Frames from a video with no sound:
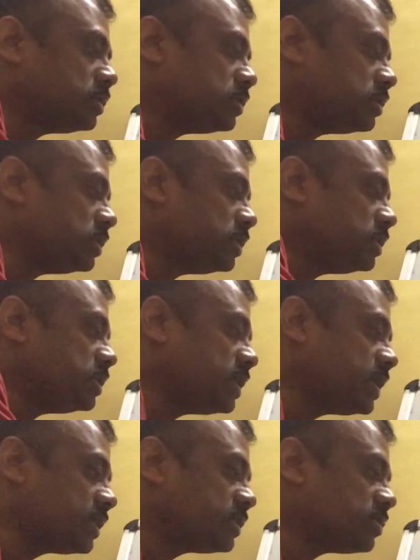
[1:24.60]
t
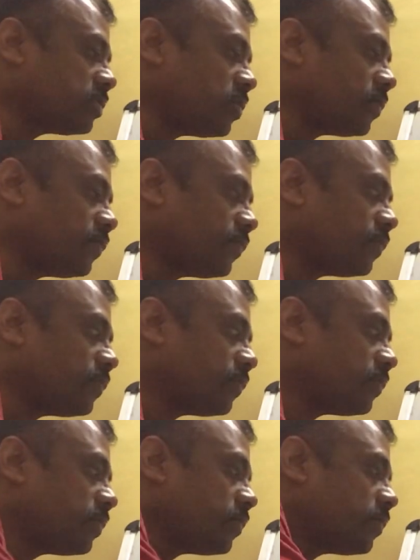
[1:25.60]
dx of
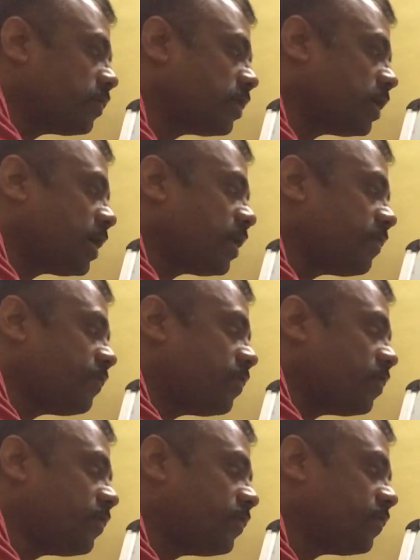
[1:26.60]
f
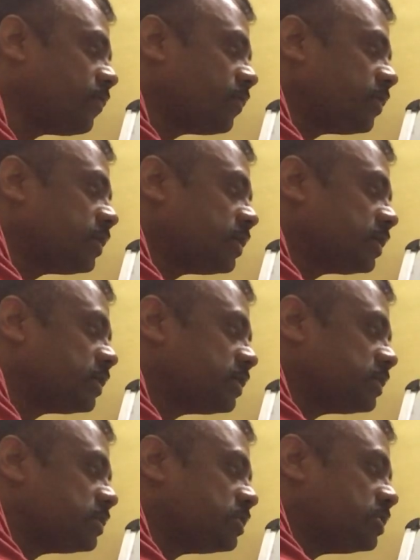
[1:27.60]
of
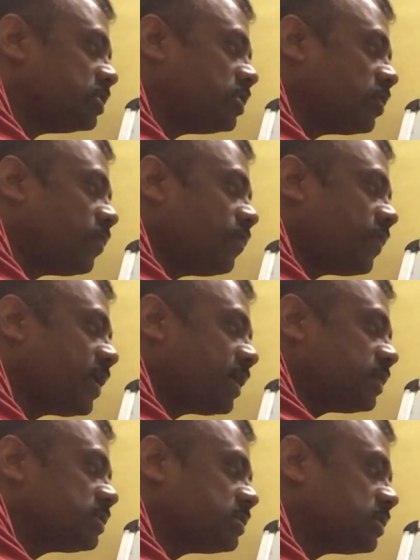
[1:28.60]
g of
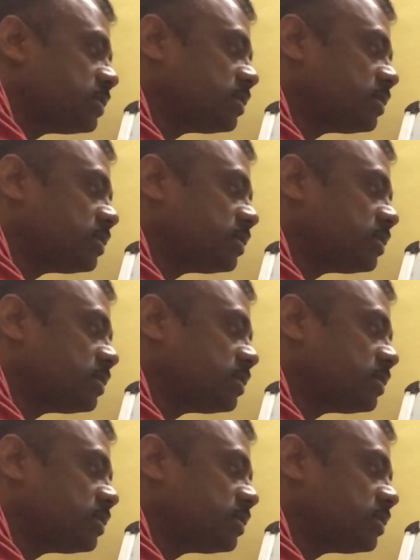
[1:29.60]
x,